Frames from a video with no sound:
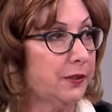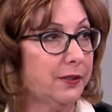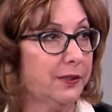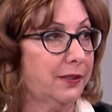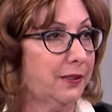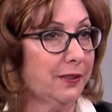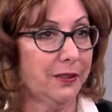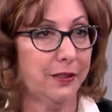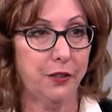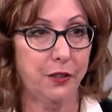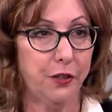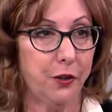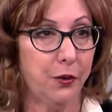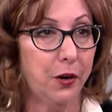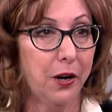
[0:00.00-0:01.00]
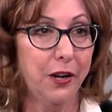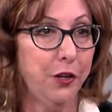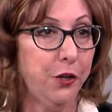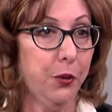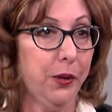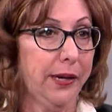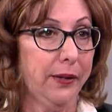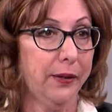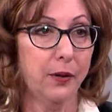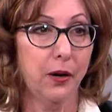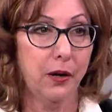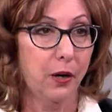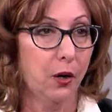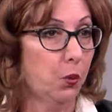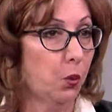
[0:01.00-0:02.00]
is it, you know, you can
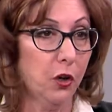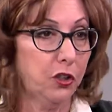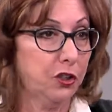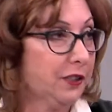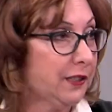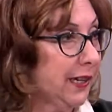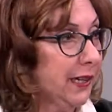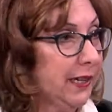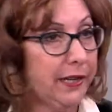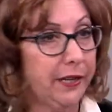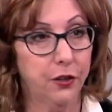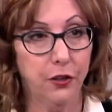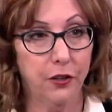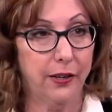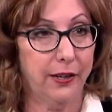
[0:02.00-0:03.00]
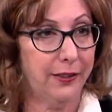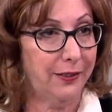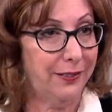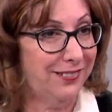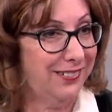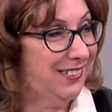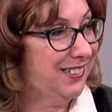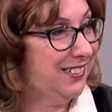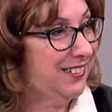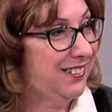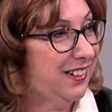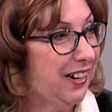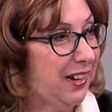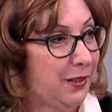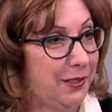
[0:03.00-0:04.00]
water ski here and,
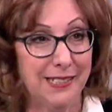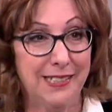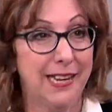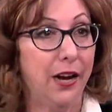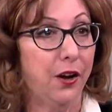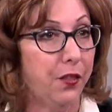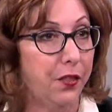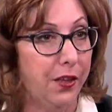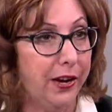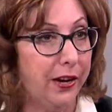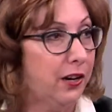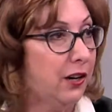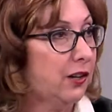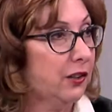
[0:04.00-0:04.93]
and sail there,